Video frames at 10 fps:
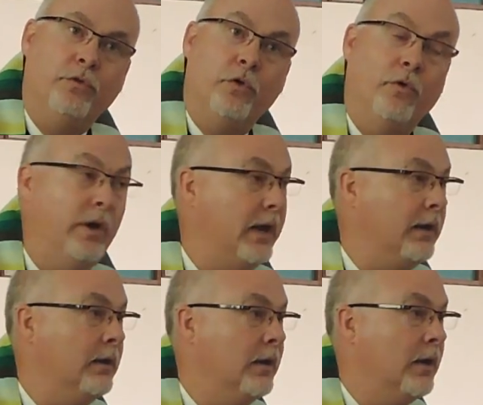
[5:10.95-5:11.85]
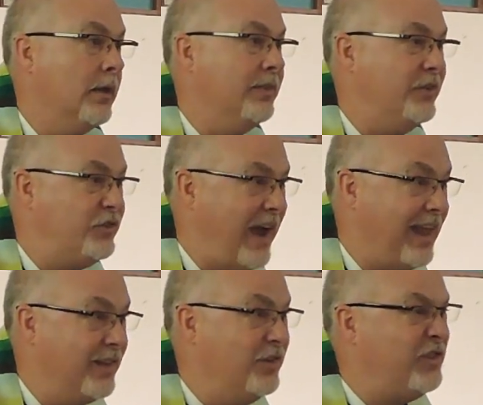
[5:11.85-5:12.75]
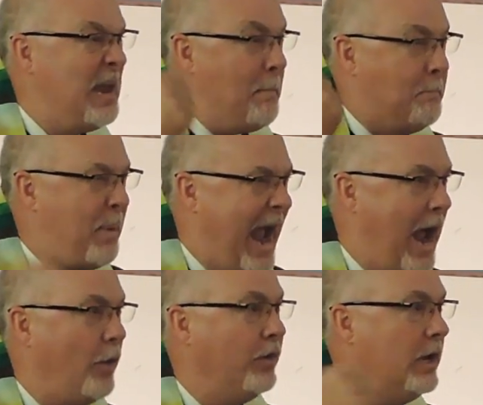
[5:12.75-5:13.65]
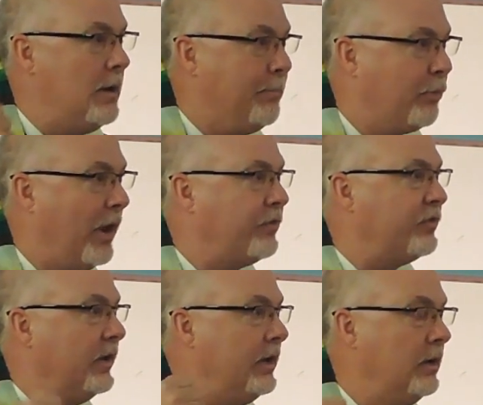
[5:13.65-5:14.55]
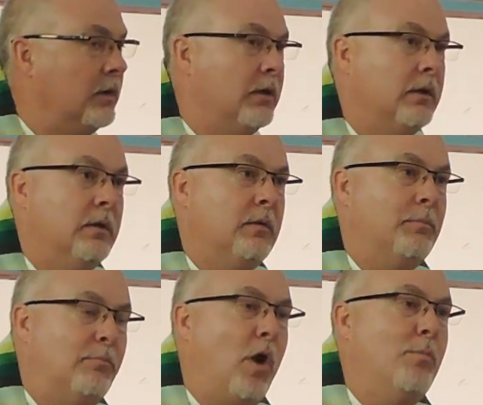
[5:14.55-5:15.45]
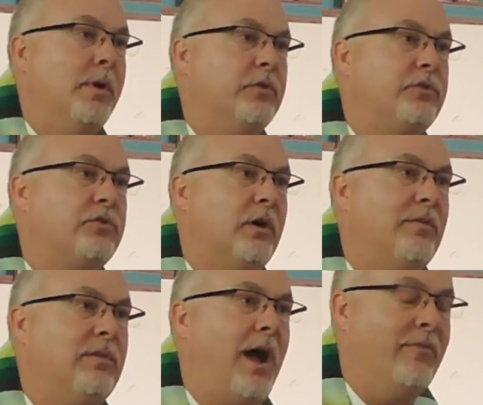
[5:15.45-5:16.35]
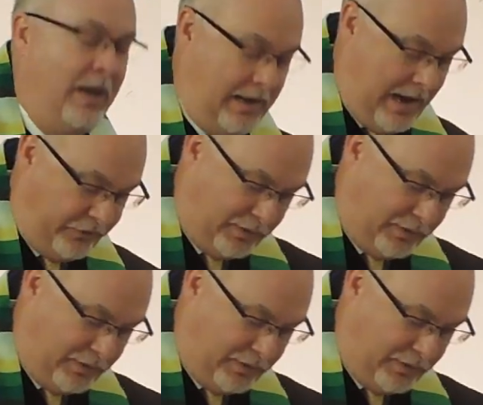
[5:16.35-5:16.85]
during the challenging, pounding, pressing moments of life. Now,